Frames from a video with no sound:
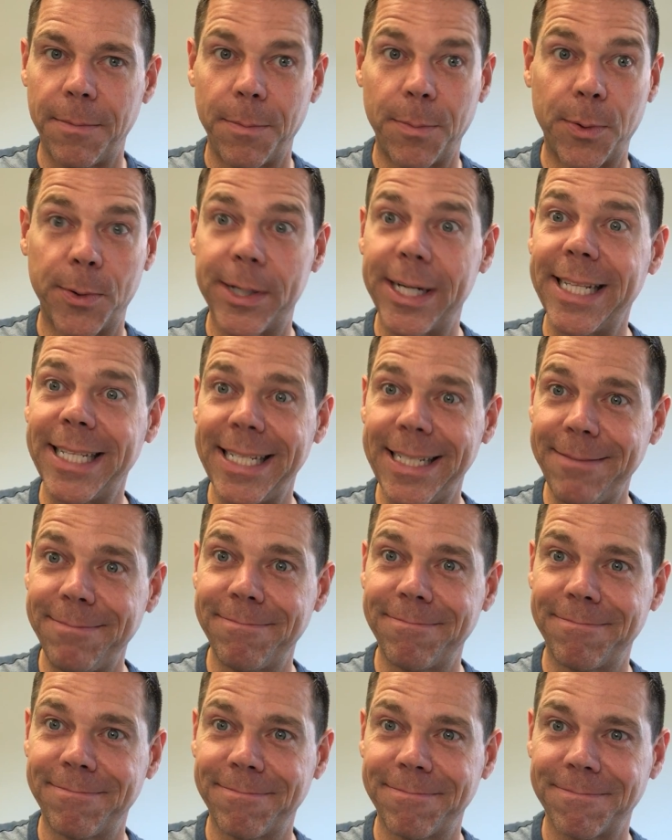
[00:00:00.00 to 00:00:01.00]
pretty,
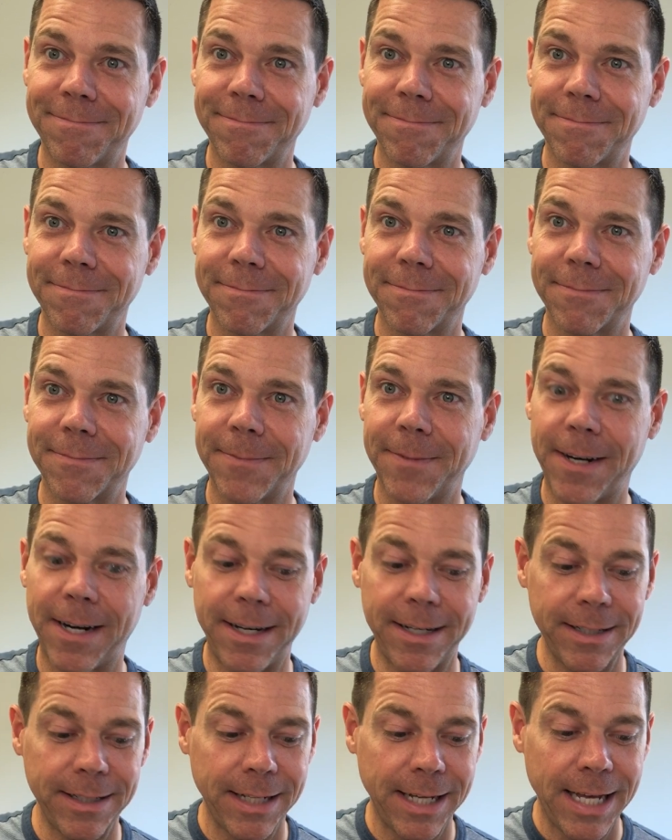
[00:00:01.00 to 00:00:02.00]

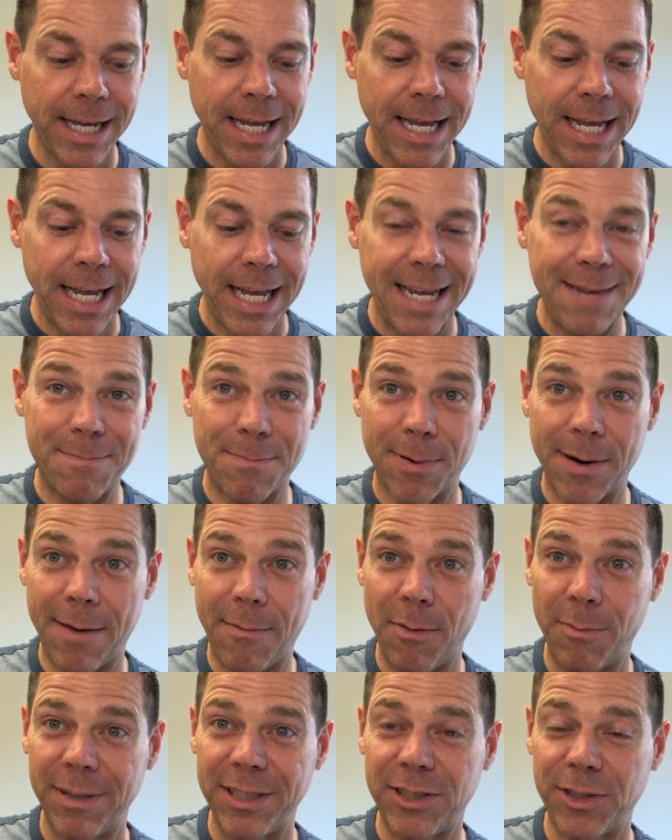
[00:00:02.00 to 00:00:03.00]
right? He
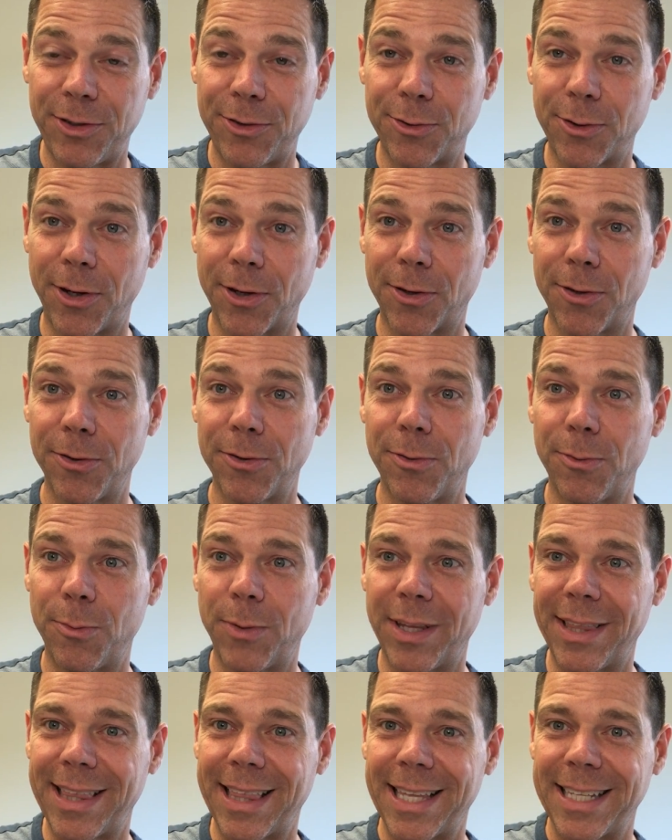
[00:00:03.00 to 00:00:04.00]
probably struggled
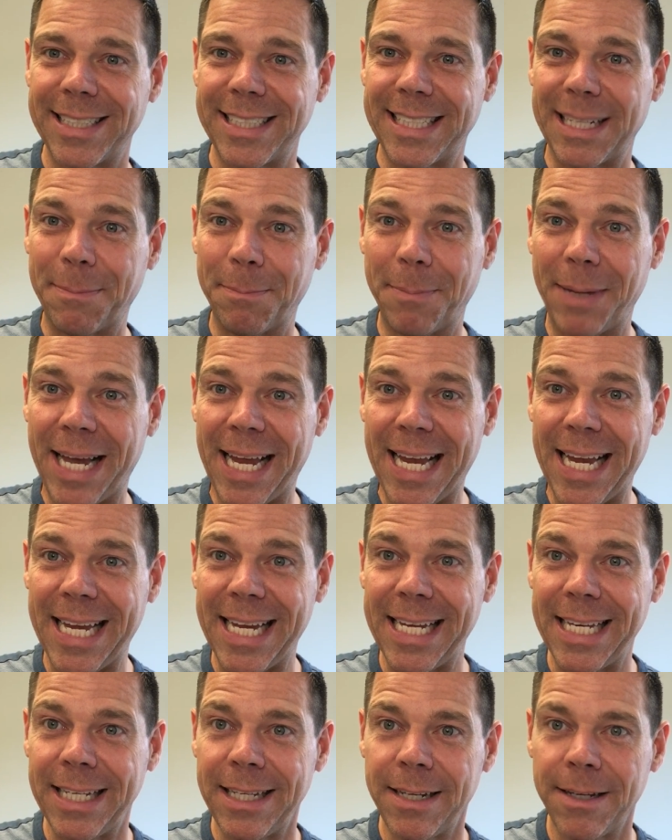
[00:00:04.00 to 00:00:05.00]
with some
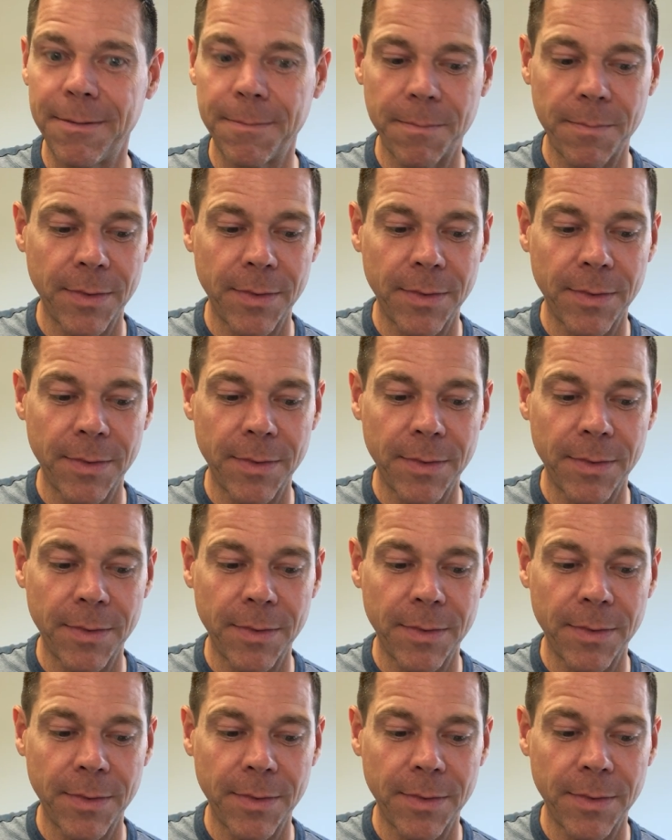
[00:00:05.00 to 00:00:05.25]
pain